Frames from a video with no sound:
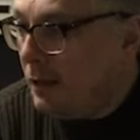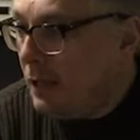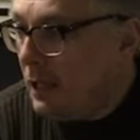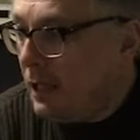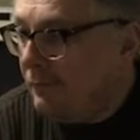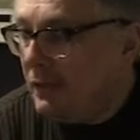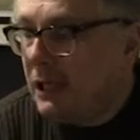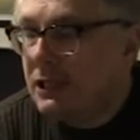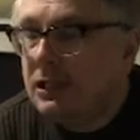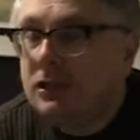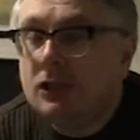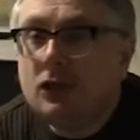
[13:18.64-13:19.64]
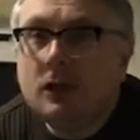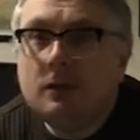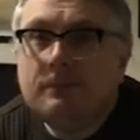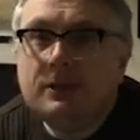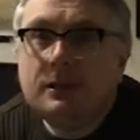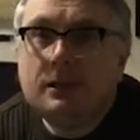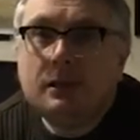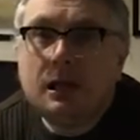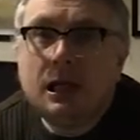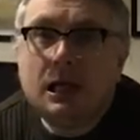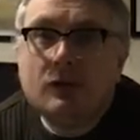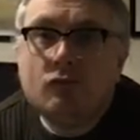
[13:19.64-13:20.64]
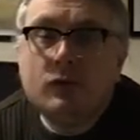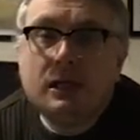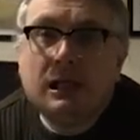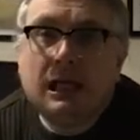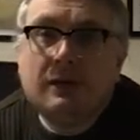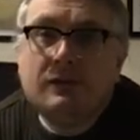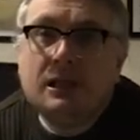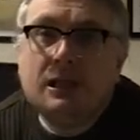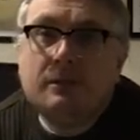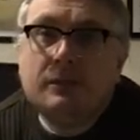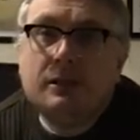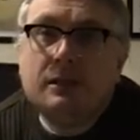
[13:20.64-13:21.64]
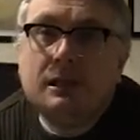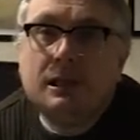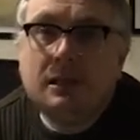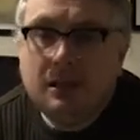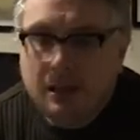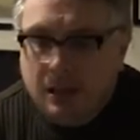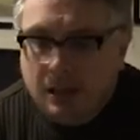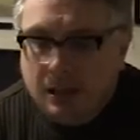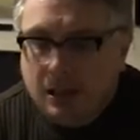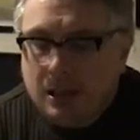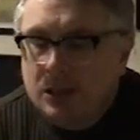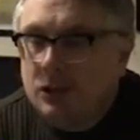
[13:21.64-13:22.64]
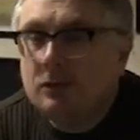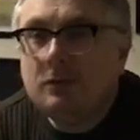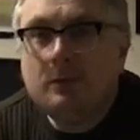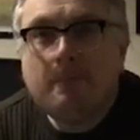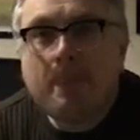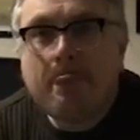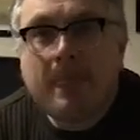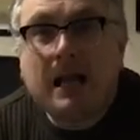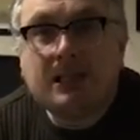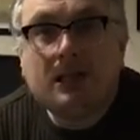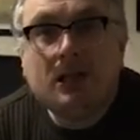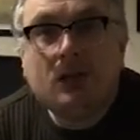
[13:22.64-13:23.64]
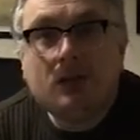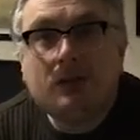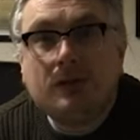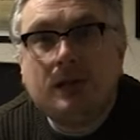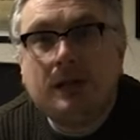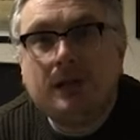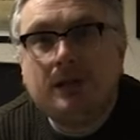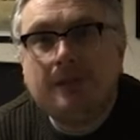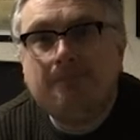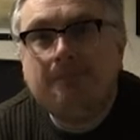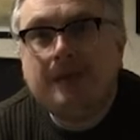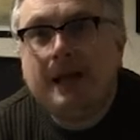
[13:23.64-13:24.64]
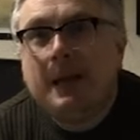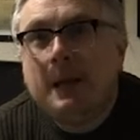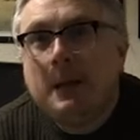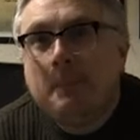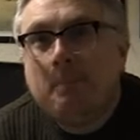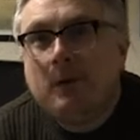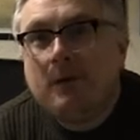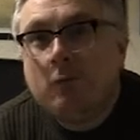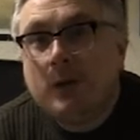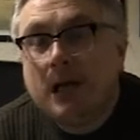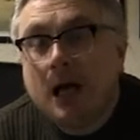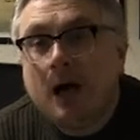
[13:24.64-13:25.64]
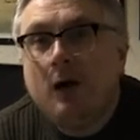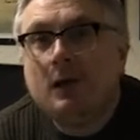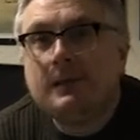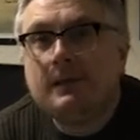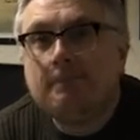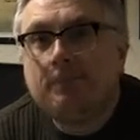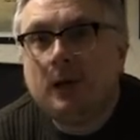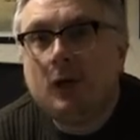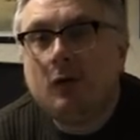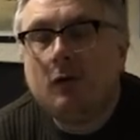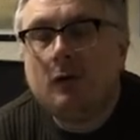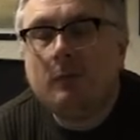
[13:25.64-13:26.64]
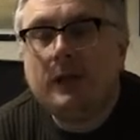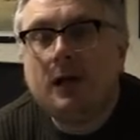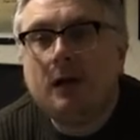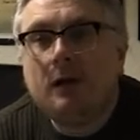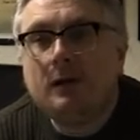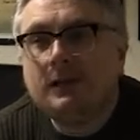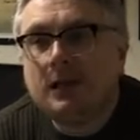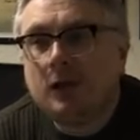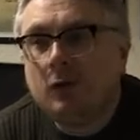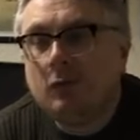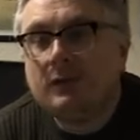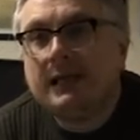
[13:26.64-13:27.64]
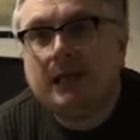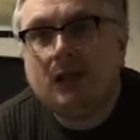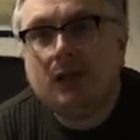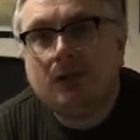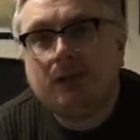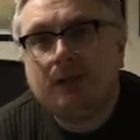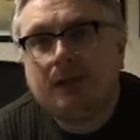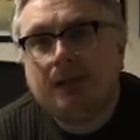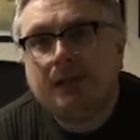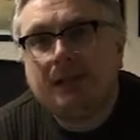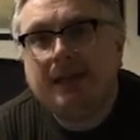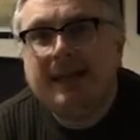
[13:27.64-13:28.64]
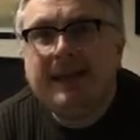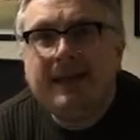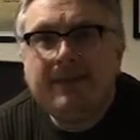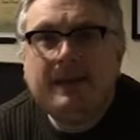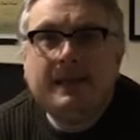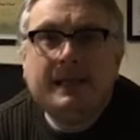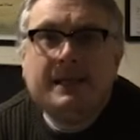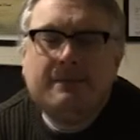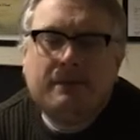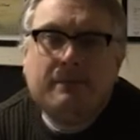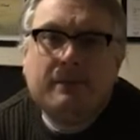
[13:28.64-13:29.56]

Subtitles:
having access to jobs and real lives in the community. So that's an injustice. But if we can't plug or we can't close that injustice, the least